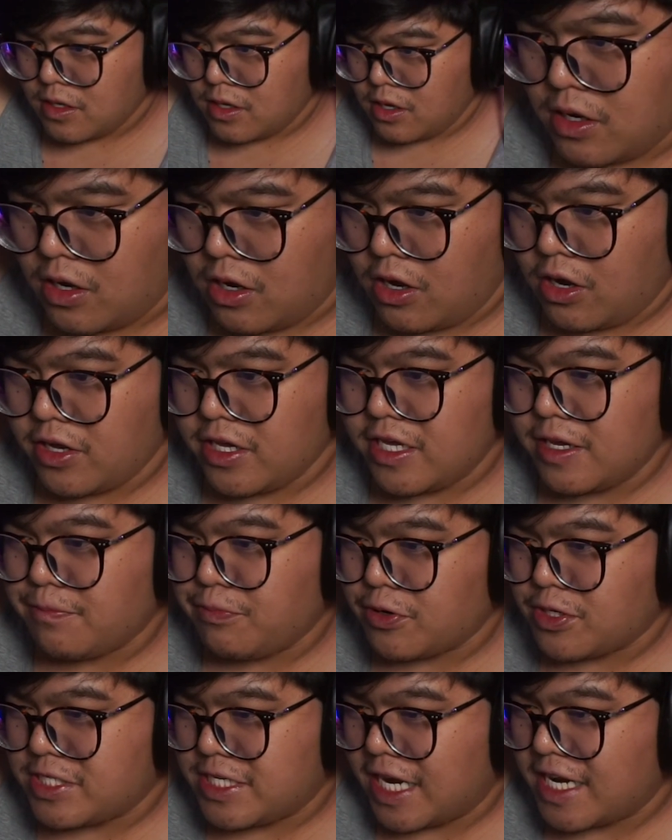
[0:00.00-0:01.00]
Oh, he
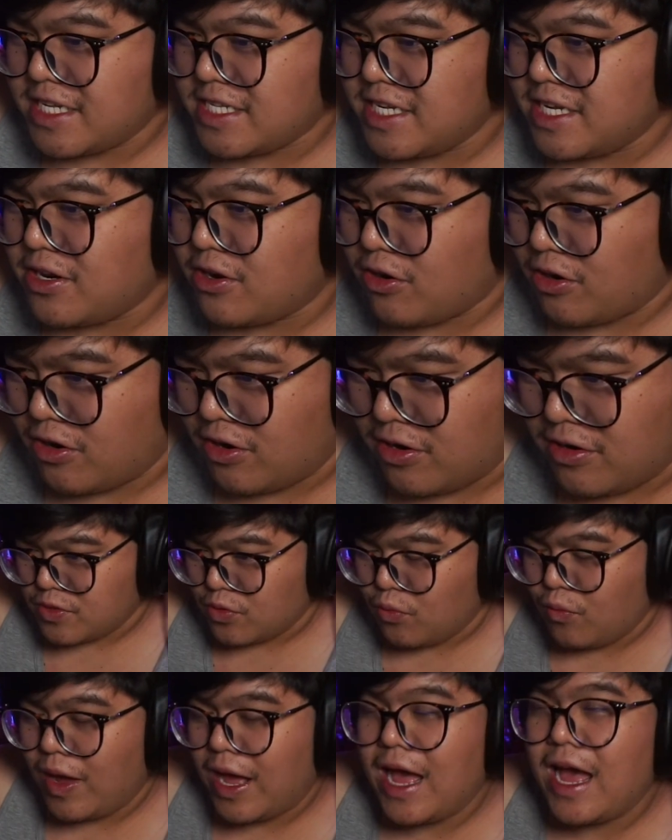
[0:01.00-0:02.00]
protected her.
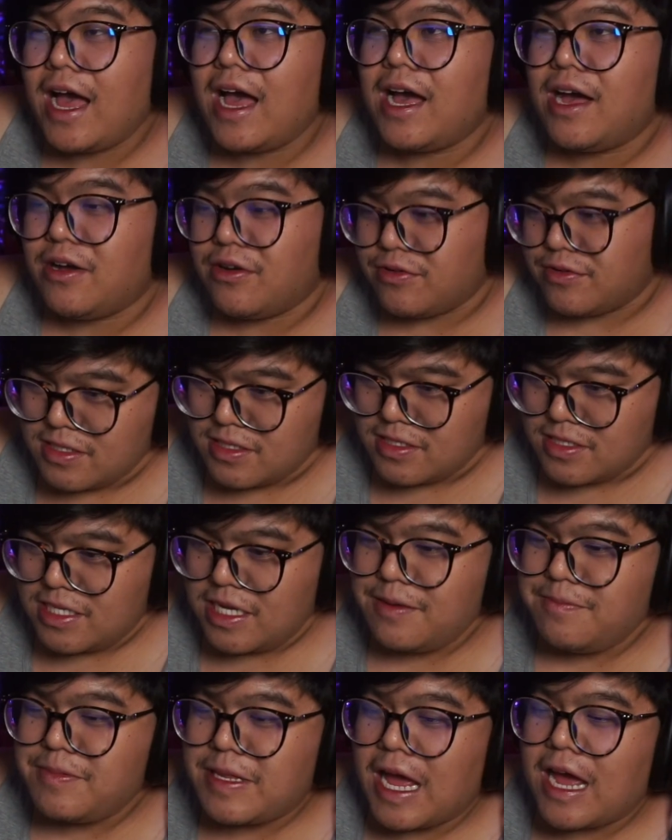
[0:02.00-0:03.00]
Wow.
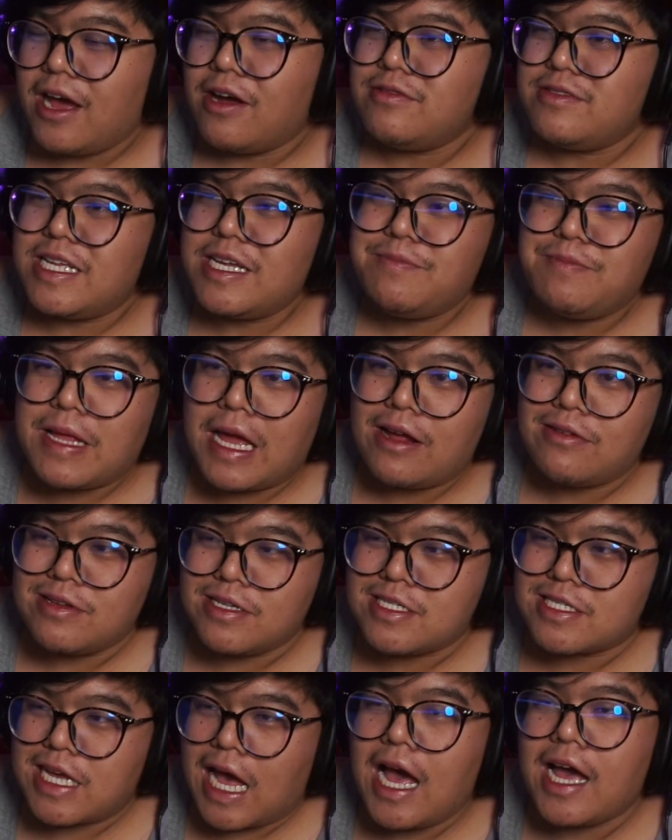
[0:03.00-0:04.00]
Deep down,
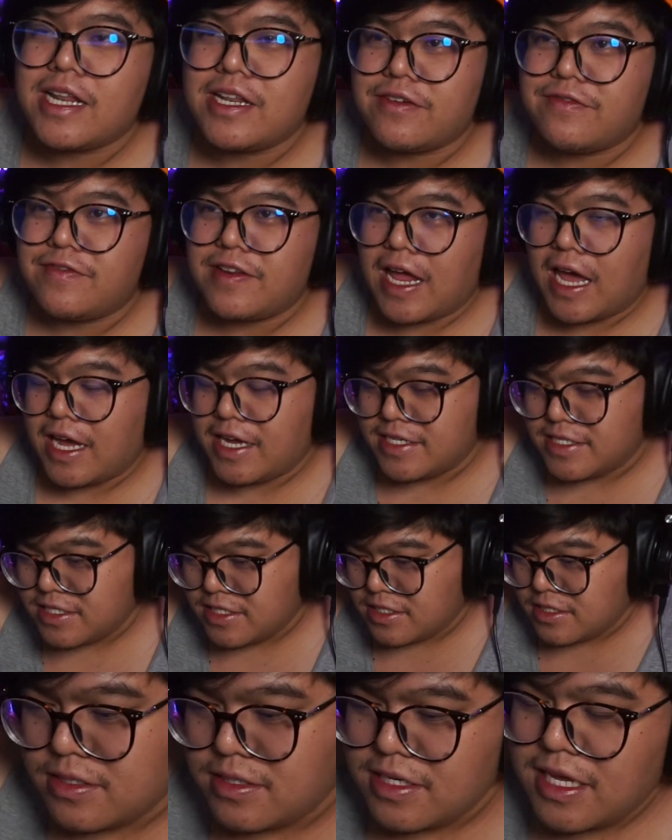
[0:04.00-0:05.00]
he's kind of
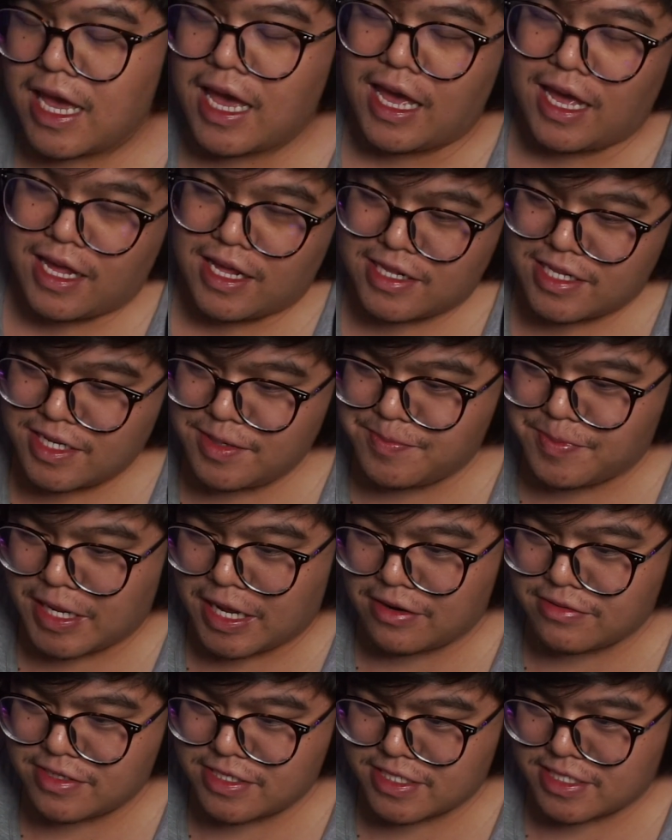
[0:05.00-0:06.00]
nice. Yeah, deep
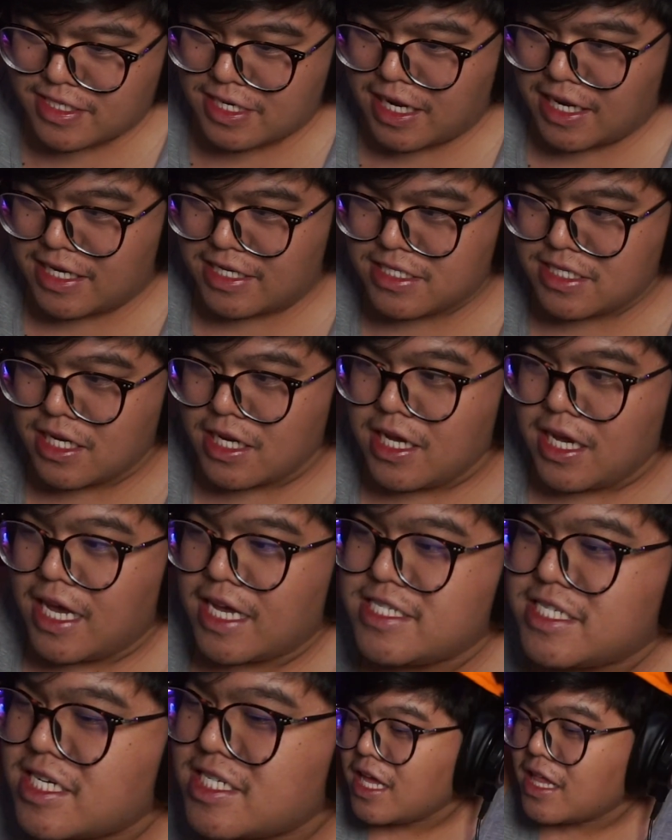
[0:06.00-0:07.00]
down, he's nice.
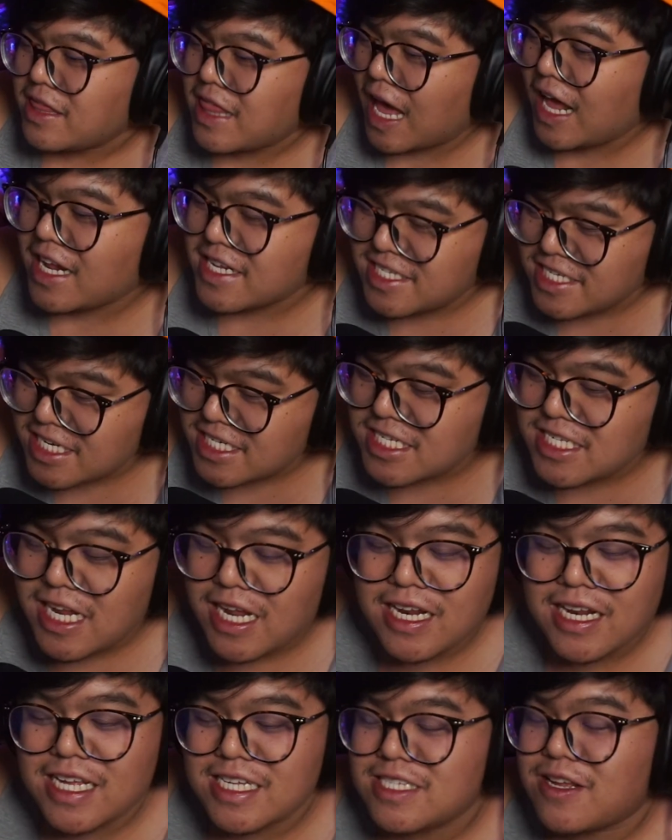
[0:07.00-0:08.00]
It's just that
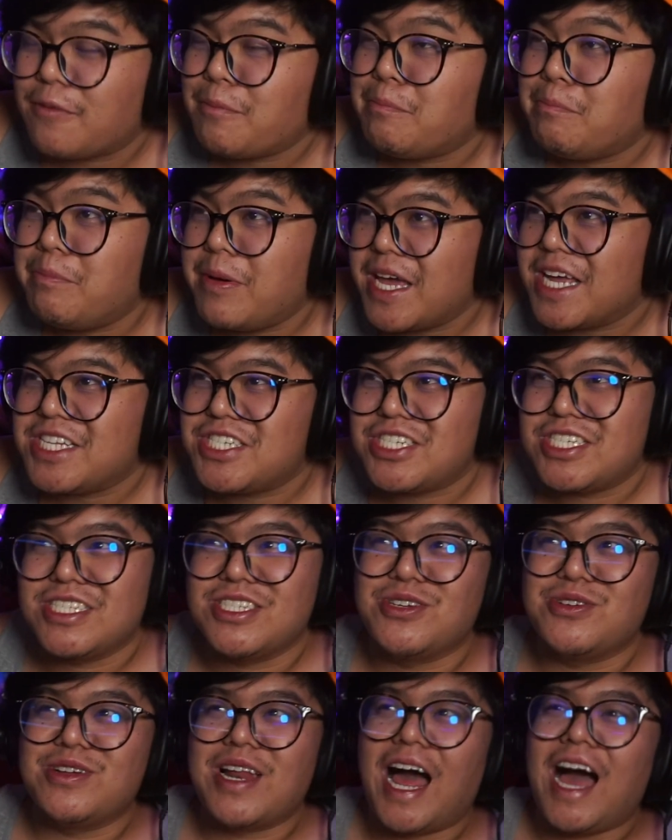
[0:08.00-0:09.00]
assistant is a bitch,
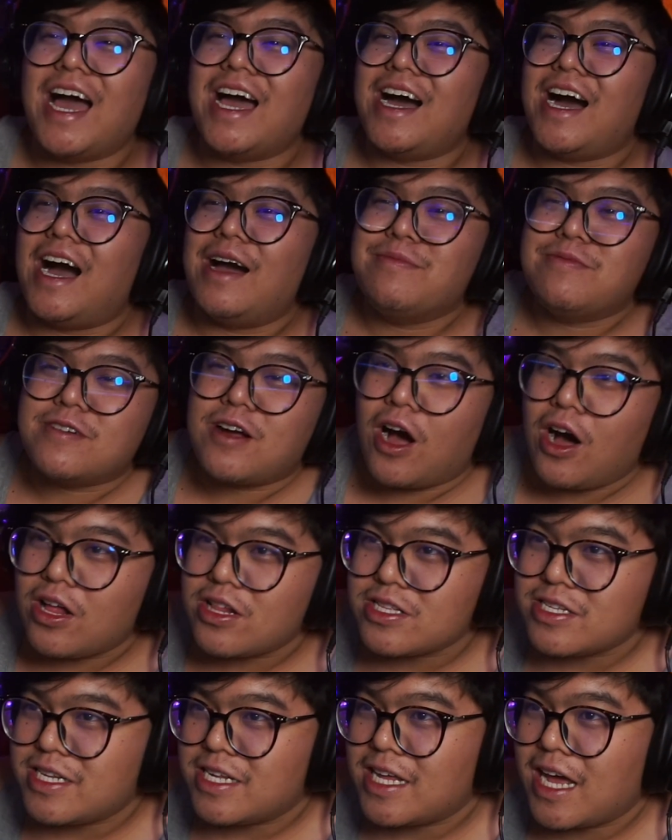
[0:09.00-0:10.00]
dude. I'm
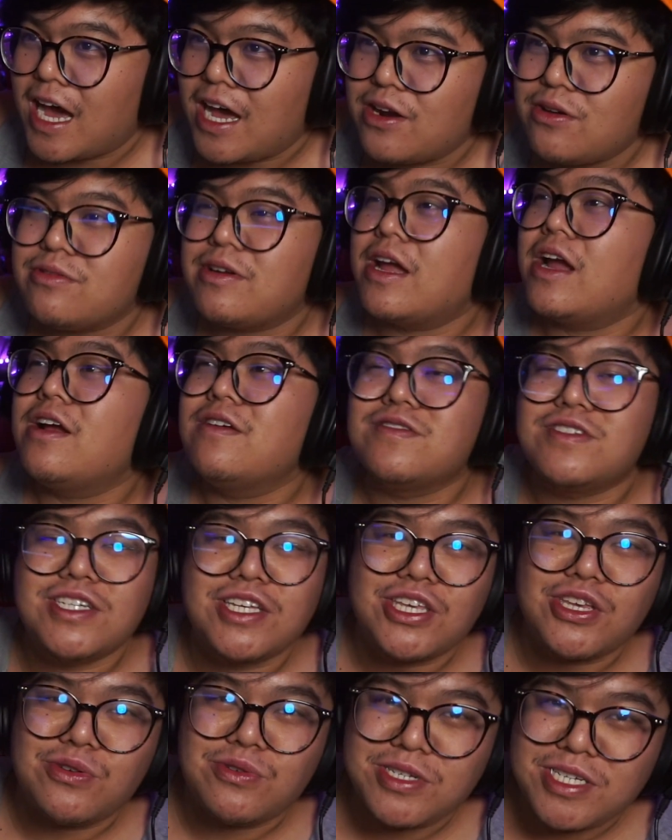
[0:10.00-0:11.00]
calling it. I don't care if she's
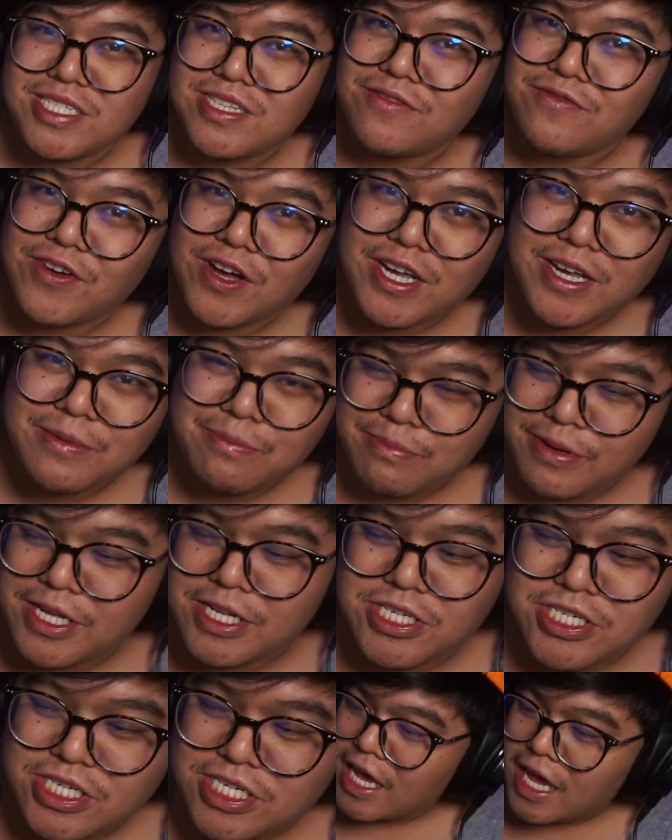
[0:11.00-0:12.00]
cute. She's a fucking
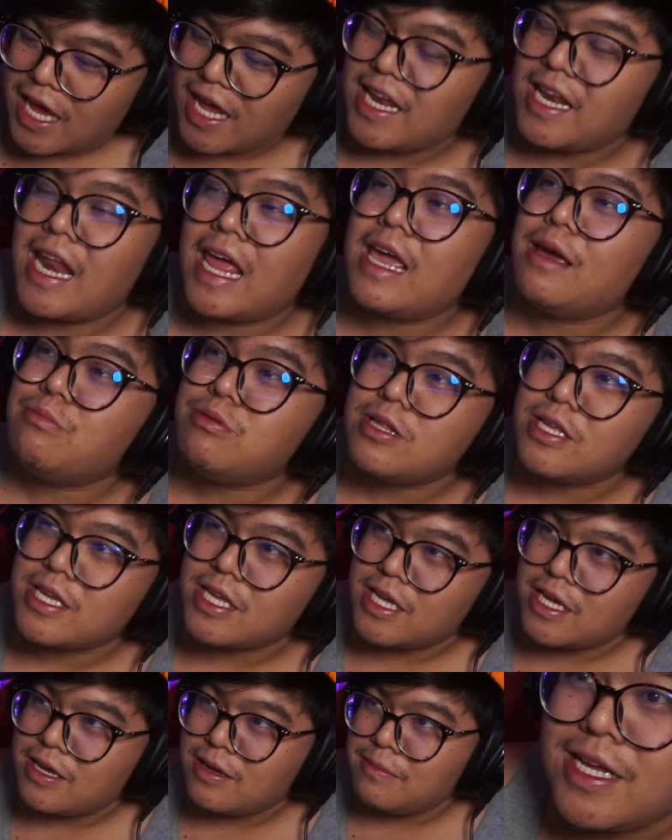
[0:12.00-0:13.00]
bitch. She's enabling
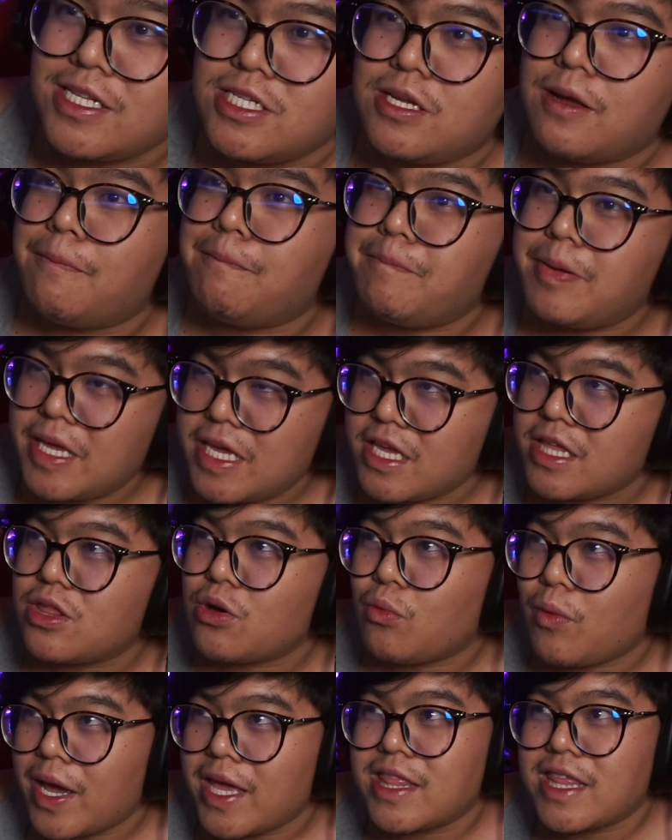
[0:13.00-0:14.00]
him to be the
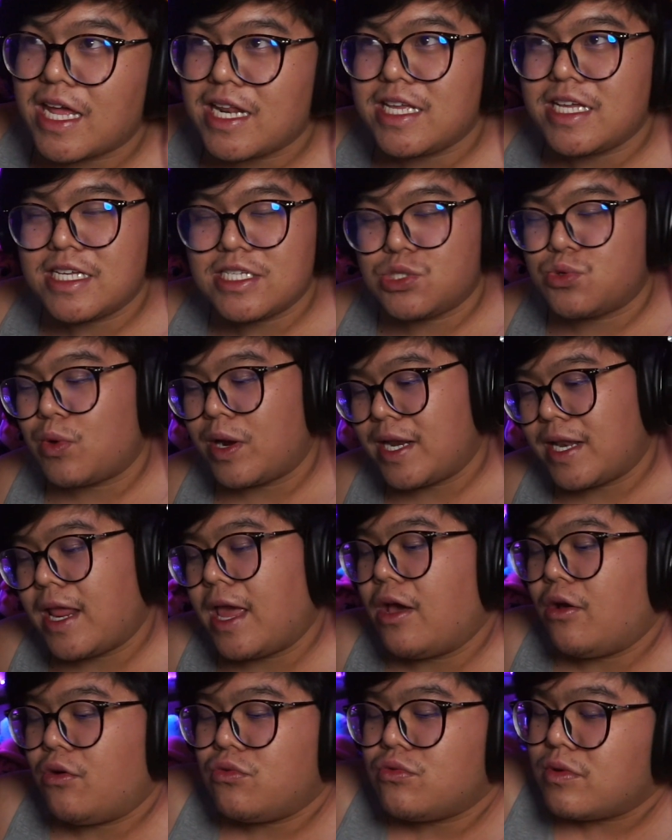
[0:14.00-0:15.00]
way that he is right
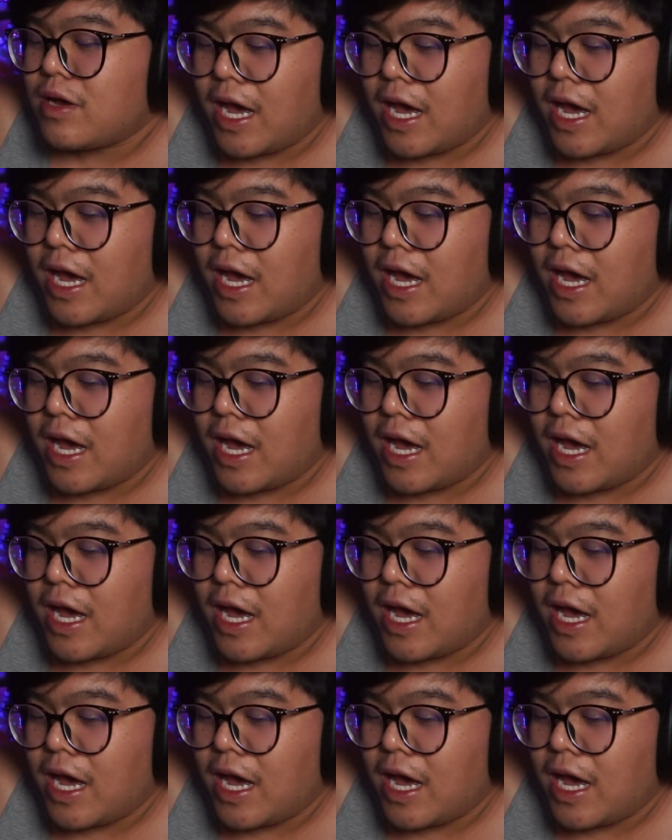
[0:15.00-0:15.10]
now.